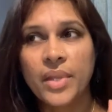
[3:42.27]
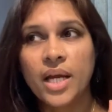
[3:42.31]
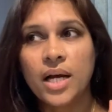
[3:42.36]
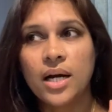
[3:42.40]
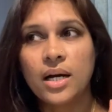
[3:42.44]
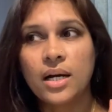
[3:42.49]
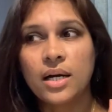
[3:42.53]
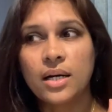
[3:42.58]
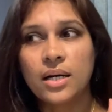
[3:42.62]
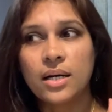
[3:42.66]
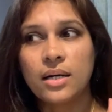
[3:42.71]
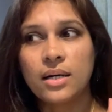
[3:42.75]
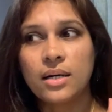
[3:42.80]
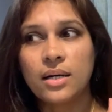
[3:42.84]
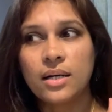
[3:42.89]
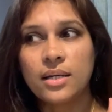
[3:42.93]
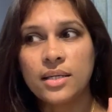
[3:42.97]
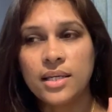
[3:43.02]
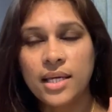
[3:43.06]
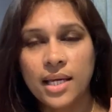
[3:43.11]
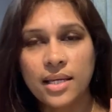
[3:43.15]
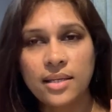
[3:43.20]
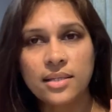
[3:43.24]
uh,
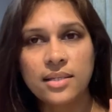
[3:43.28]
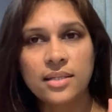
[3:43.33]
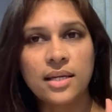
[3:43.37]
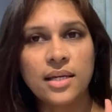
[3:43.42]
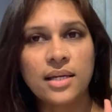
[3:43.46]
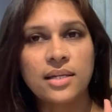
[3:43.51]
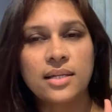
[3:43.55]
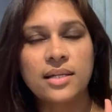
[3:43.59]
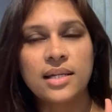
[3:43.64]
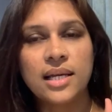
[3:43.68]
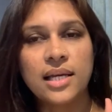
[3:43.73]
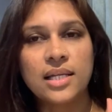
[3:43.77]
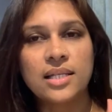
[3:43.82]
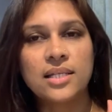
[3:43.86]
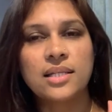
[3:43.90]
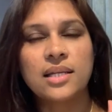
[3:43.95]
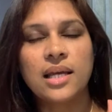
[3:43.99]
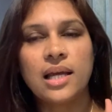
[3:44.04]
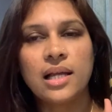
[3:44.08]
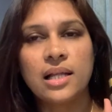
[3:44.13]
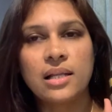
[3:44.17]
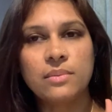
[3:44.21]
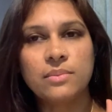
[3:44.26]
yes it does
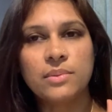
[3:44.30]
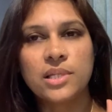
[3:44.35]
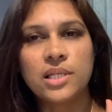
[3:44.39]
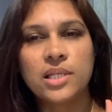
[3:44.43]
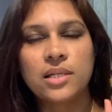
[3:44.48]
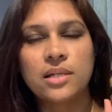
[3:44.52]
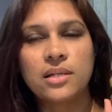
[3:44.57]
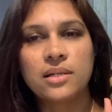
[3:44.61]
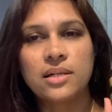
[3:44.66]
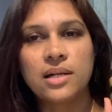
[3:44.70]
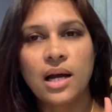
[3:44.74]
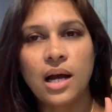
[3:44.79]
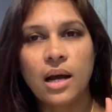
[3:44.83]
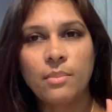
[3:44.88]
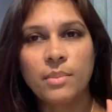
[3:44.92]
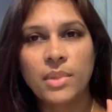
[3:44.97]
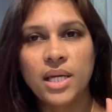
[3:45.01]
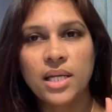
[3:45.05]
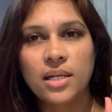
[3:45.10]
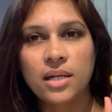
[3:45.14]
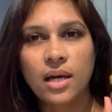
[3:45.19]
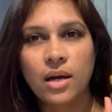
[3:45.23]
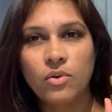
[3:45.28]
helps uh,
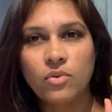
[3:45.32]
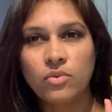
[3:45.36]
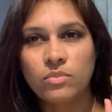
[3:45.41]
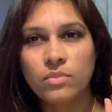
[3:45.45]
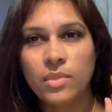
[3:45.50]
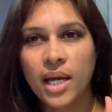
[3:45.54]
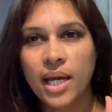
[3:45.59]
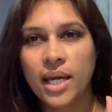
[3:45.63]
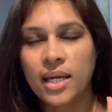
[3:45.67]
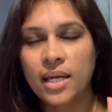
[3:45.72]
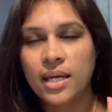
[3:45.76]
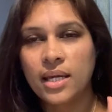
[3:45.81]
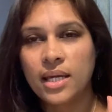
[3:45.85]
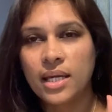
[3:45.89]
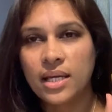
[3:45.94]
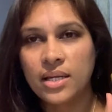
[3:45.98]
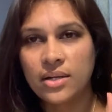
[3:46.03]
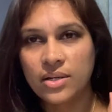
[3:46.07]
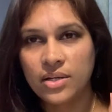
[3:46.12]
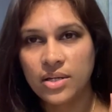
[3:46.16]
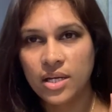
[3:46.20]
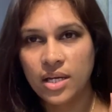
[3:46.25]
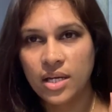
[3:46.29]
calming down my
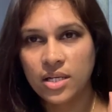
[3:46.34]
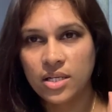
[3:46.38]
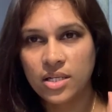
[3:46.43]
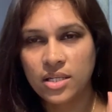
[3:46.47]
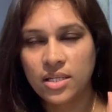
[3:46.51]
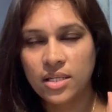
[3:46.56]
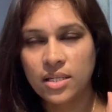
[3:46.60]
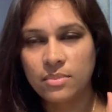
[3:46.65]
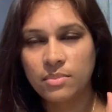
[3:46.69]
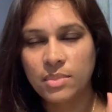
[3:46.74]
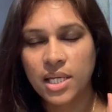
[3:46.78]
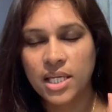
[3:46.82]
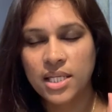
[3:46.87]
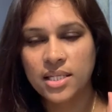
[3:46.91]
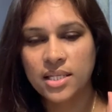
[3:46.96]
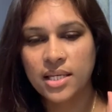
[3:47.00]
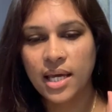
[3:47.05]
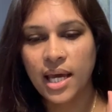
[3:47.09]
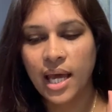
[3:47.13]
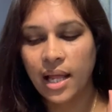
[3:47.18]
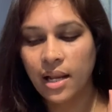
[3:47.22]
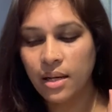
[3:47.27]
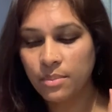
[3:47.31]
irritation in my
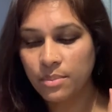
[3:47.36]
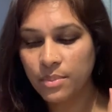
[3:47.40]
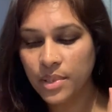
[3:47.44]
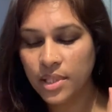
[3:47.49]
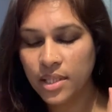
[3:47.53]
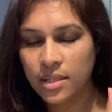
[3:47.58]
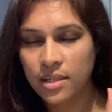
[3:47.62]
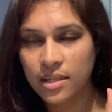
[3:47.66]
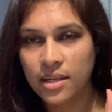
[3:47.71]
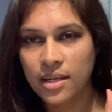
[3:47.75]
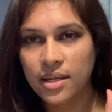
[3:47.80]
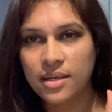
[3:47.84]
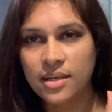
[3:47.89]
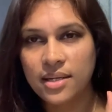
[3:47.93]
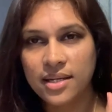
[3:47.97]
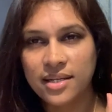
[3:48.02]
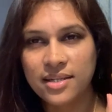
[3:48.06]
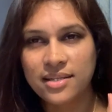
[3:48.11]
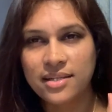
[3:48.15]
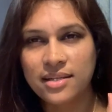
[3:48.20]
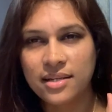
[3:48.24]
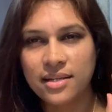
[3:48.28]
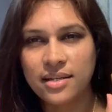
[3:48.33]
scalp uh, it, it,
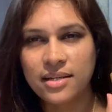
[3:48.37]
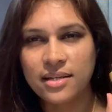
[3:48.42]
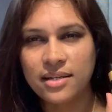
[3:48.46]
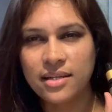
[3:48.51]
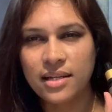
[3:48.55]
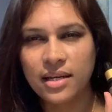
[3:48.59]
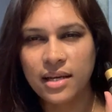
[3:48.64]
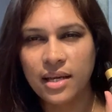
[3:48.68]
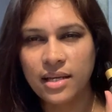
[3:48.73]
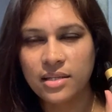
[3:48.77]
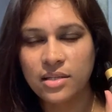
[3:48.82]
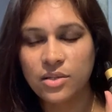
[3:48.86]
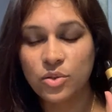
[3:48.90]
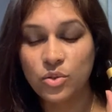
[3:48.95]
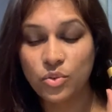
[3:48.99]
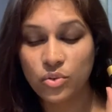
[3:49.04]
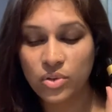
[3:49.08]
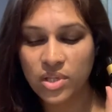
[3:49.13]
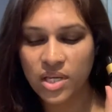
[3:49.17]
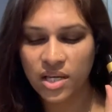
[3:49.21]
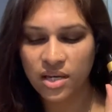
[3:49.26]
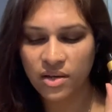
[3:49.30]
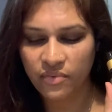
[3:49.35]
it has a
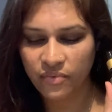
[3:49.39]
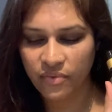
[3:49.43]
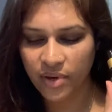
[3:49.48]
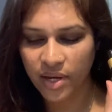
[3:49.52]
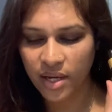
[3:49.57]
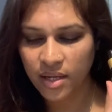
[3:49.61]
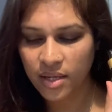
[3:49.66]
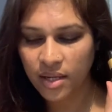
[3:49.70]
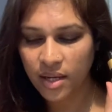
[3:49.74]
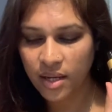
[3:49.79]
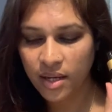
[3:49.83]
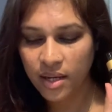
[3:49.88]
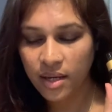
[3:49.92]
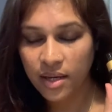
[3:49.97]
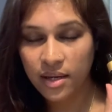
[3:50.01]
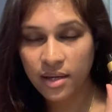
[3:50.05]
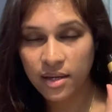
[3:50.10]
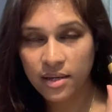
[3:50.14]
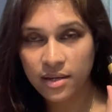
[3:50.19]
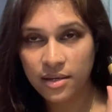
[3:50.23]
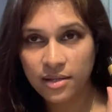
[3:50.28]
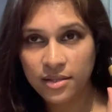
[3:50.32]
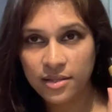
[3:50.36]
soothing effect
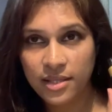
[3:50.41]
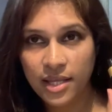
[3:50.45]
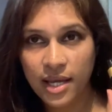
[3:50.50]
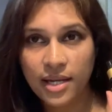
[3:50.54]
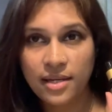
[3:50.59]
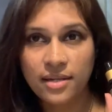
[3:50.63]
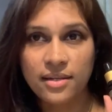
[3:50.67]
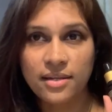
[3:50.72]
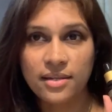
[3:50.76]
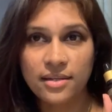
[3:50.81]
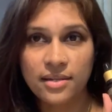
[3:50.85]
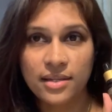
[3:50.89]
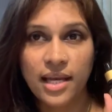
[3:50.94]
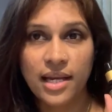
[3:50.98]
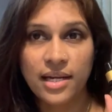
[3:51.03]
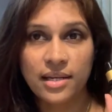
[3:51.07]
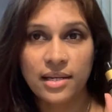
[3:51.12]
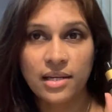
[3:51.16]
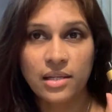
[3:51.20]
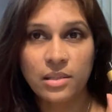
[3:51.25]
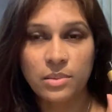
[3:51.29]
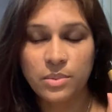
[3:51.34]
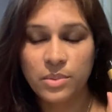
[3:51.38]
uh, that that
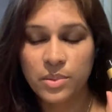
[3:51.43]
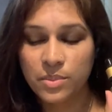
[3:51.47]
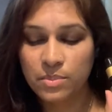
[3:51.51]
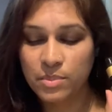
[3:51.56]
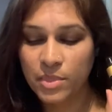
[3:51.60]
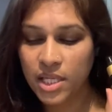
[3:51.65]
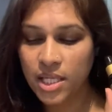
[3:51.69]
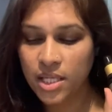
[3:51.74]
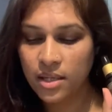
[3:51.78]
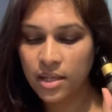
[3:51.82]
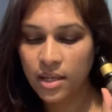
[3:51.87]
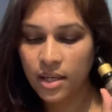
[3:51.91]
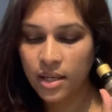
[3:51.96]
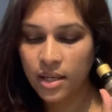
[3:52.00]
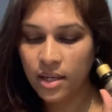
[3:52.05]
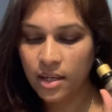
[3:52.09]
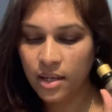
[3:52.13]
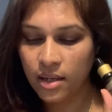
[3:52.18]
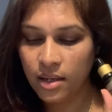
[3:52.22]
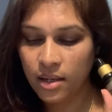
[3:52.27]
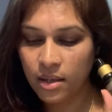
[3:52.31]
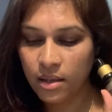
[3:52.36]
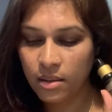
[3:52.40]
helps me
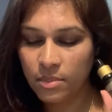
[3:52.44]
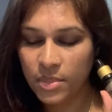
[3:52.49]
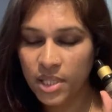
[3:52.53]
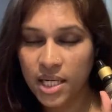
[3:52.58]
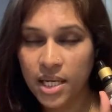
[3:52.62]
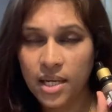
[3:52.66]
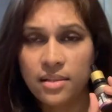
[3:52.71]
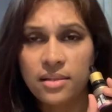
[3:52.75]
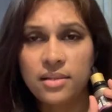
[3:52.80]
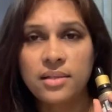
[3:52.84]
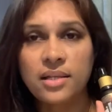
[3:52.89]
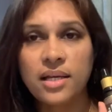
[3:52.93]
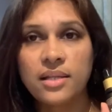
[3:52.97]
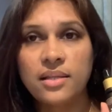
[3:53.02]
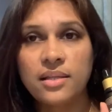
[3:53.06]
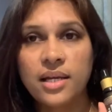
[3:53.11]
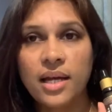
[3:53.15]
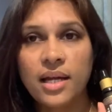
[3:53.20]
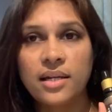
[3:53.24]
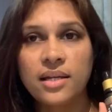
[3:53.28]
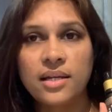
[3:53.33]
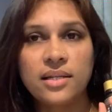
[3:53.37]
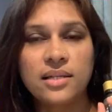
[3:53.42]
uh, but other than
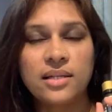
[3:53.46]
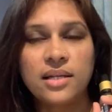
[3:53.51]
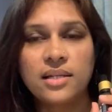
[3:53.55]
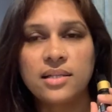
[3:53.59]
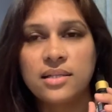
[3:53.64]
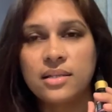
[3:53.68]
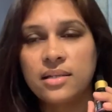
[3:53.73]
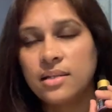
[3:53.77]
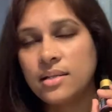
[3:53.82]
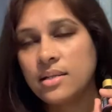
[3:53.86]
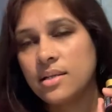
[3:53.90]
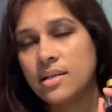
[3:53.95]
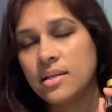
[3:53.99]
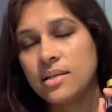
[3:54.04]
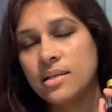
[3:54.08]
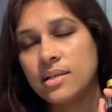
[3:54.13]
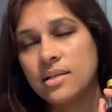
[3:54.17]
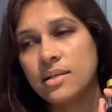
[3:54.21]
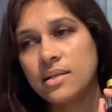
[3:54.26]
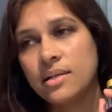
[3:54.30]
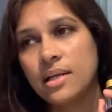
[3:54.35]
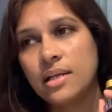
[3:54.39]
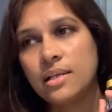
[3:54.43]
that it doesn't
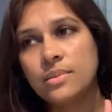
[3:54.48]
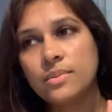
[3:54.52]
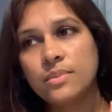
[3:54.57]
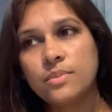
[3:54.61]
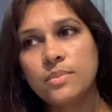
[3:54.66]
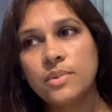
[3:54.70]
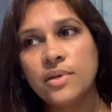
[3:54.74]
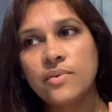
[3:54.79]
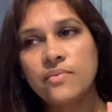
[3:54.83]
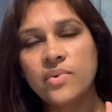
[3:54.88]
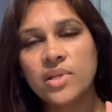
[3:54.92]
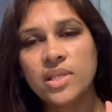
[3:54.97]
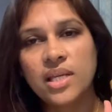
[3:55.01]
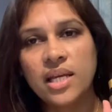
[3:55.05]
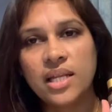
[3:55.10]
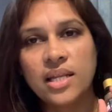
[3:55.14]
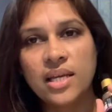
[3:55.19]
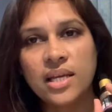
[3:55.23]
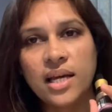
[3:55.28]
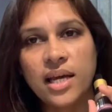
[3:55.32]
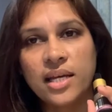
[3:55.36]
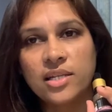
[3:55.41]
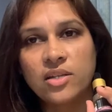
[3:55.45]
uh, help me with any
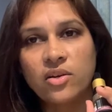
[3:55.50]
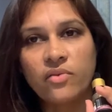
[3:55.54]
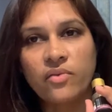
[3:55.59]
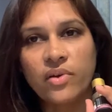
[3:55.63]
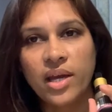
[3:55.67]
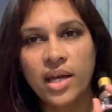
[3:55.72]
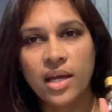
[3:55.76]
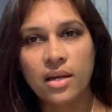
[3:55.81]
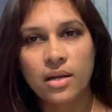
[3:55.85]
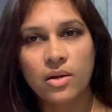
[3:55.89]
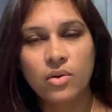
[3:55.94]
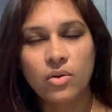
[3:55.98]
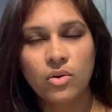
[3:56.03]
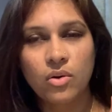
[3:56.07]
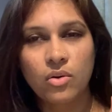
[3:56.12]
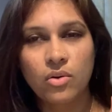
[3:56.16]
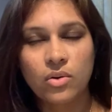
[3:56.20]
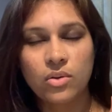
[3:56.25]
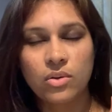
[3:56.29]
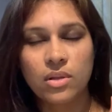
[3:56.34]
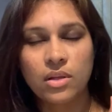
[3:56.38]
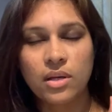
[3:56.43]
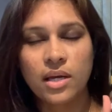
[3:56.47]
kind of hair
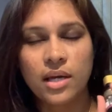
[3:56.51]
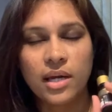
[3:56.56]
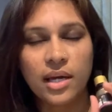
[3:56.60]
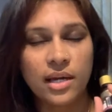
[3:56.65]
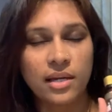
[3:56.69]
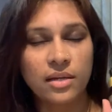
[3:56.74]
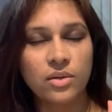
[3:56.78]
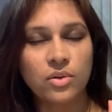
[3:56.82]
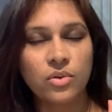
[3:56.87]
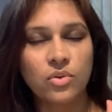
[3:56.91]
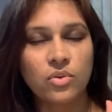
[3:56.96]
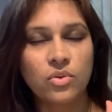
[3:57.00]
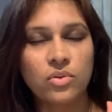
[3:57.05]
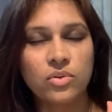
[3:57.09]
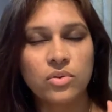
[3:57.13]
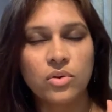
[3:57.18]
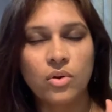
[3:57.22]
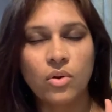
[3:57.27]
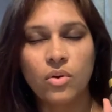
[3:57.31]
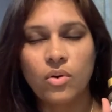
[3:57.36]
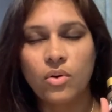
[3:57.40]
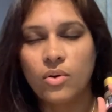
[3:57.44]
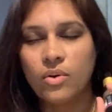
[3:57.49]
growth hair growth
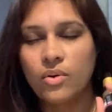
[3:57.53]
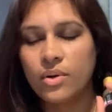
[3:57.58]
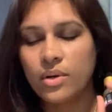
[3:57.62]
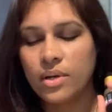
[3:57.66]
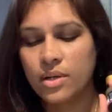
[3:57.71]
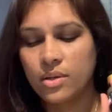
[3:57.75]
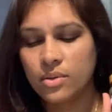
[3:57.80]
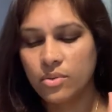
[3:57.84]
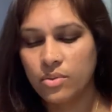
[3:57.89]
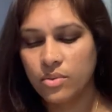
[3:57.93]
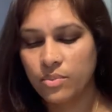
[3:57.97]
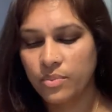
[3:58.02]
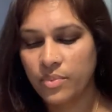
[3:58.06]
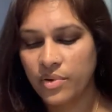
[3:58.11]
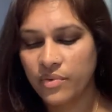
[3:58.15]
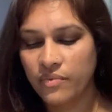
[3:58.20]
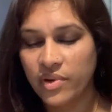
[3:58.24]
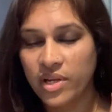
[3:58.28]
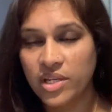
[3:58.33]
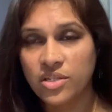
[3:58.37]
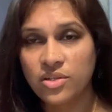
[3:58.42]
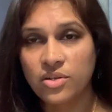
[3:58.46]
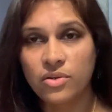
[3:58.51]
or you know
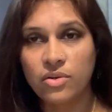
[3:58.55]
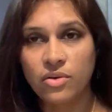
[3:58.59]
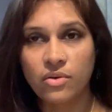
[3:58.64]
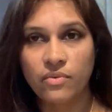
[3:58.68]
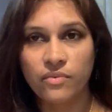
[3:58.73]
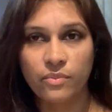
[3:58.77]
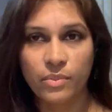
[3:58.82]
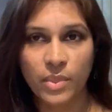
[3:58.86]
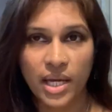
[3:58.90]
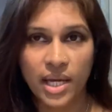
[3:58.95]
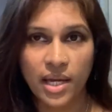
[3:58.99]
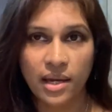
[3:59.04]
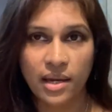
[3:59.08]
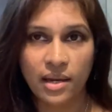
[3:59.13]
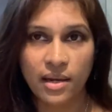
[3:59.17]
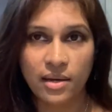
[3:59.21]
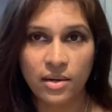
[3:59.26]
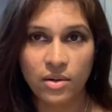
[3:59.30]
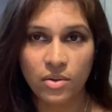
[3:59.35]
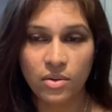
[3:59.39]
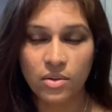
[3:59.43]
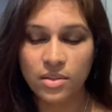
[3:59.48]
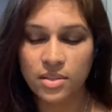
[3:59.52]
prevention of my hair
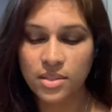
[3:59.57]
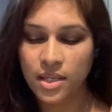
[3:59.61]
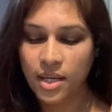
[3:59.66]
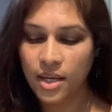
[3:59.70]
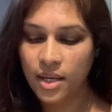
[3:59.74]
loss